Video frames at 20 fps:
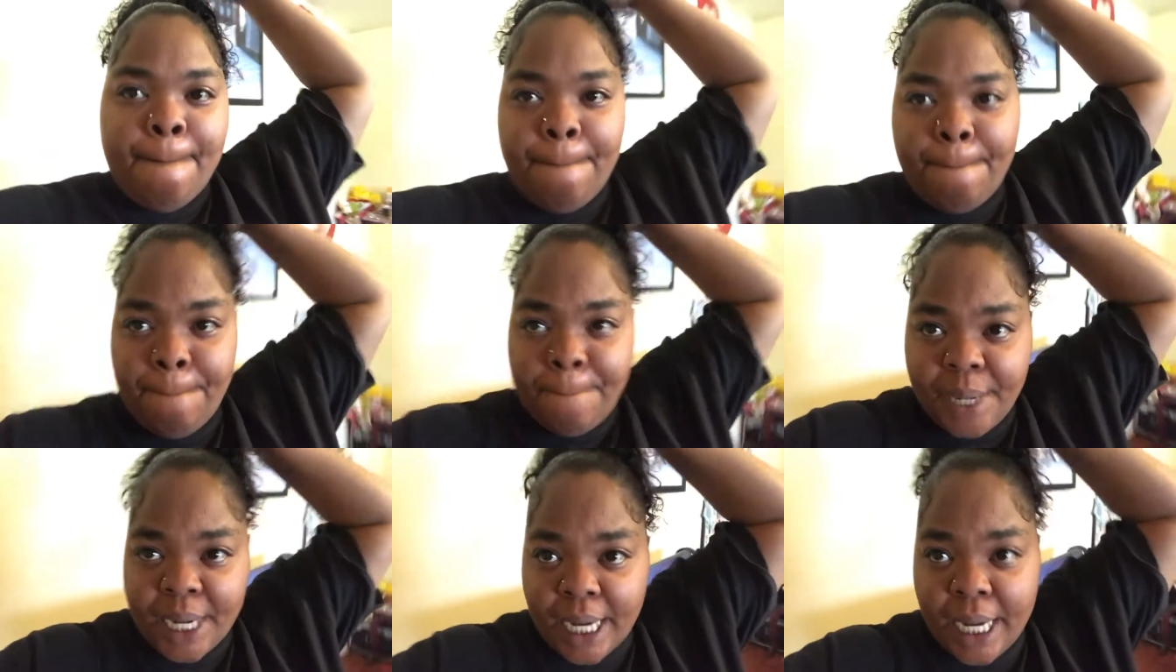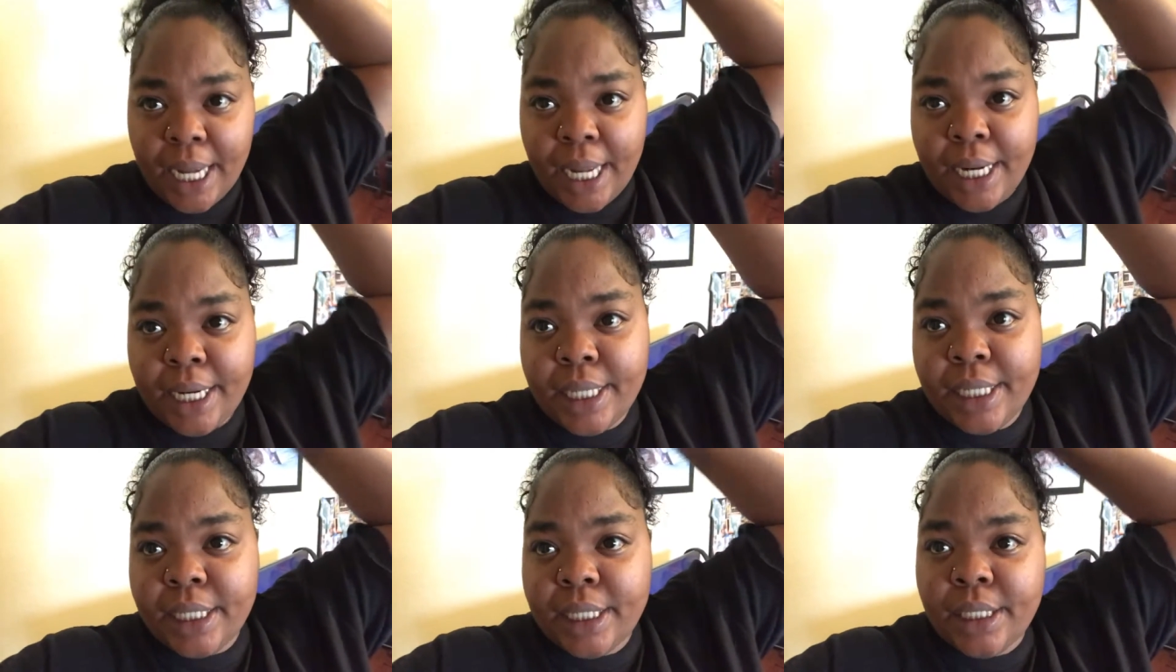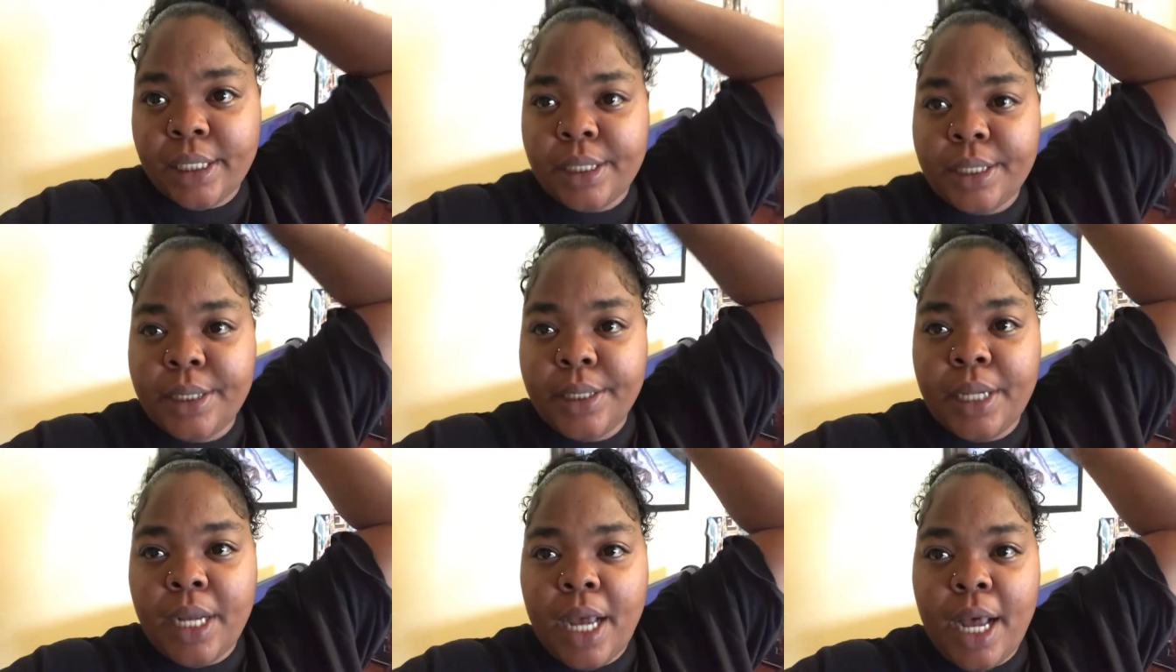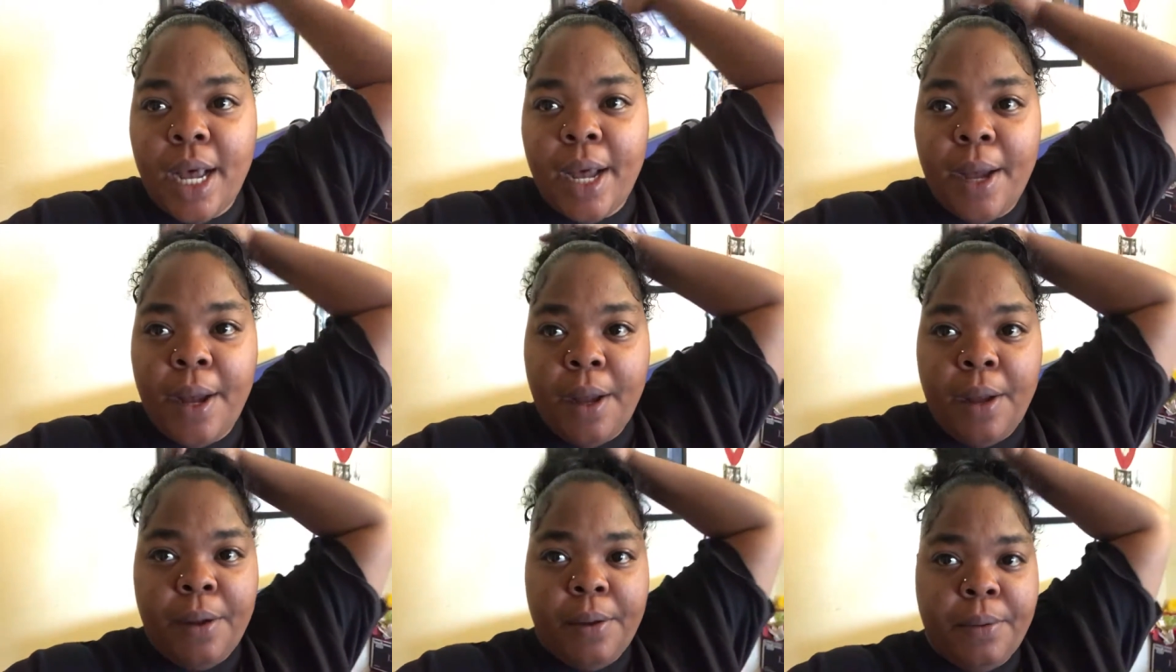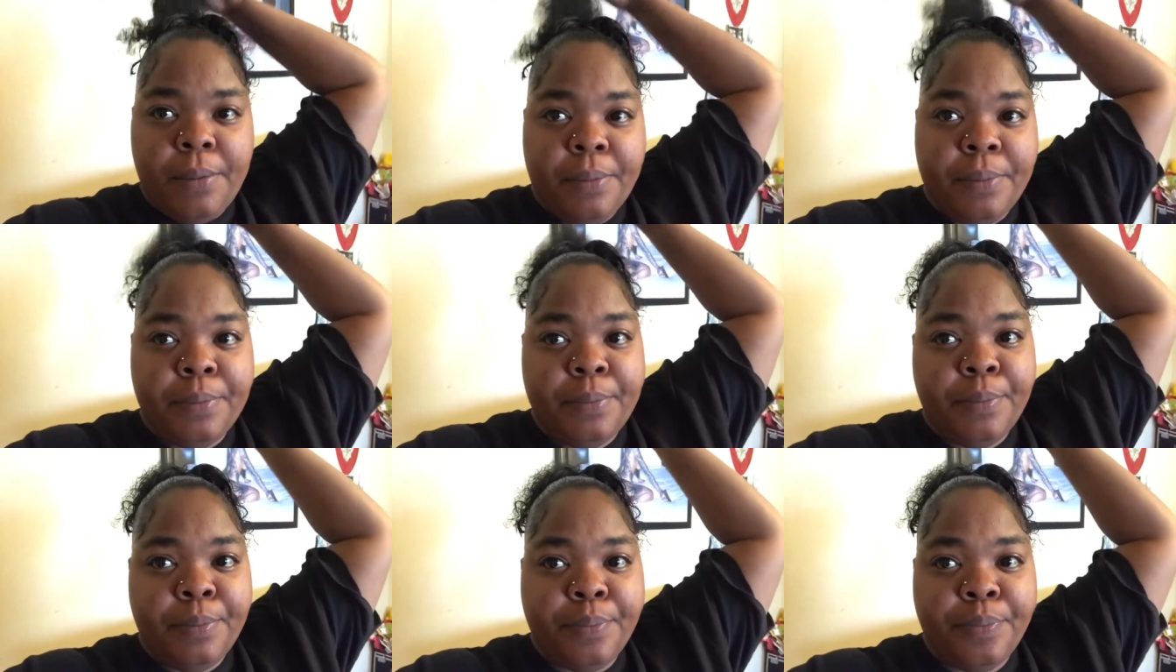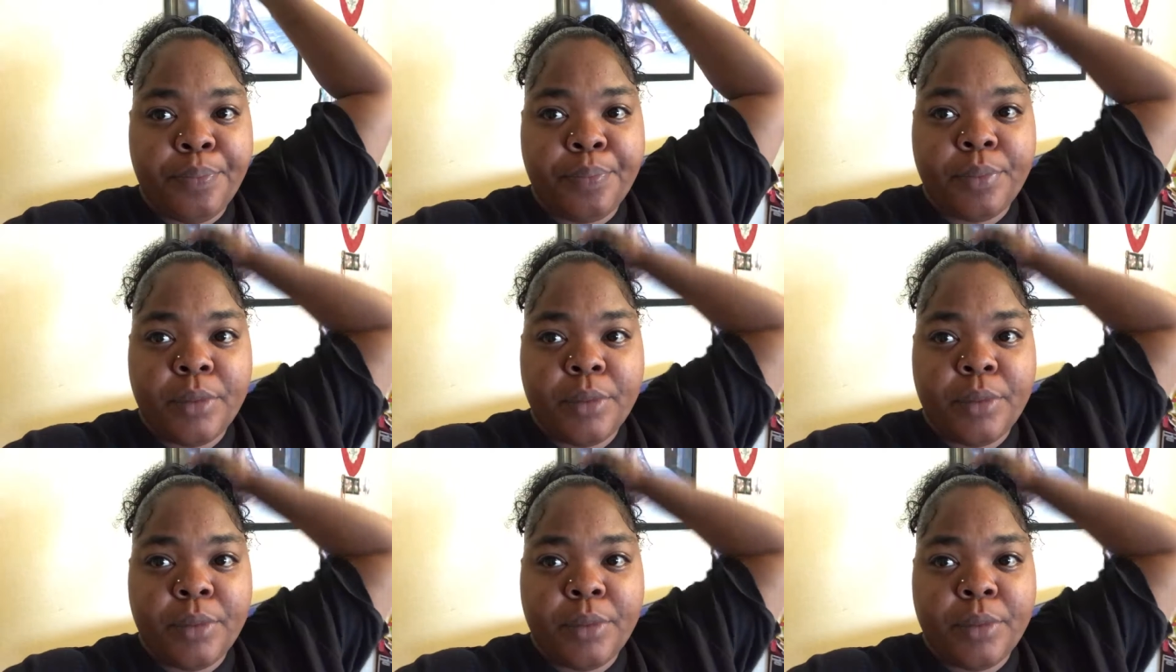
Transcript: but um